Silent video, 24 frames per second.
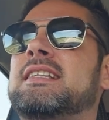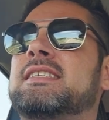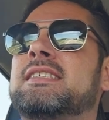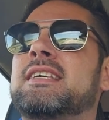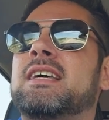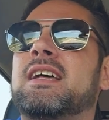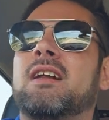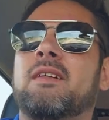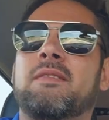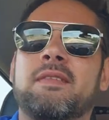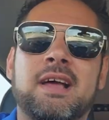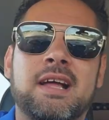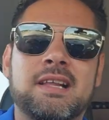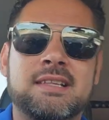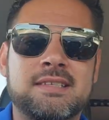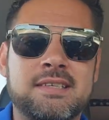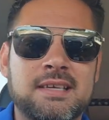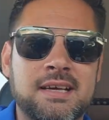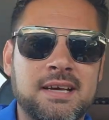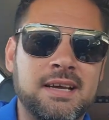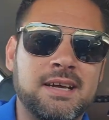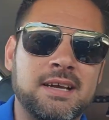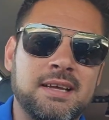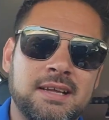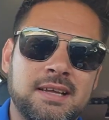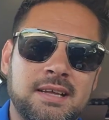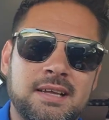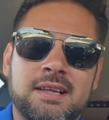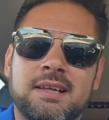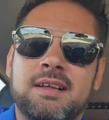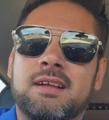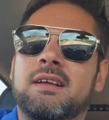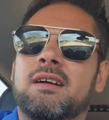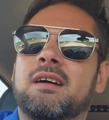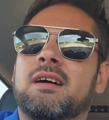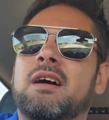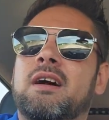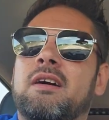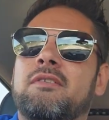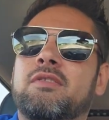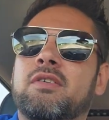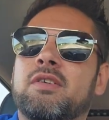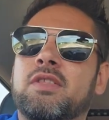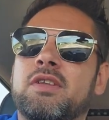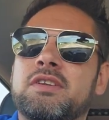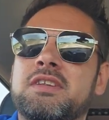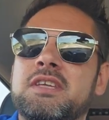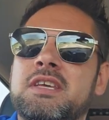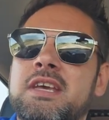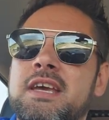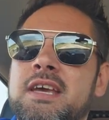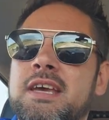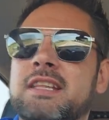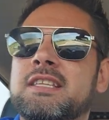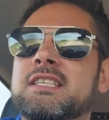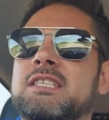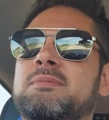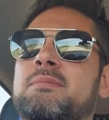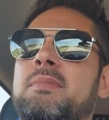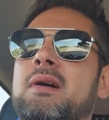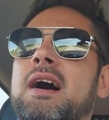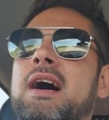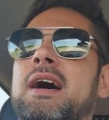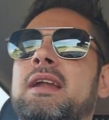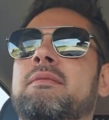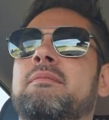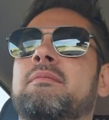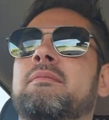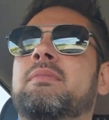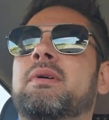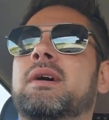it on that for the DN spot.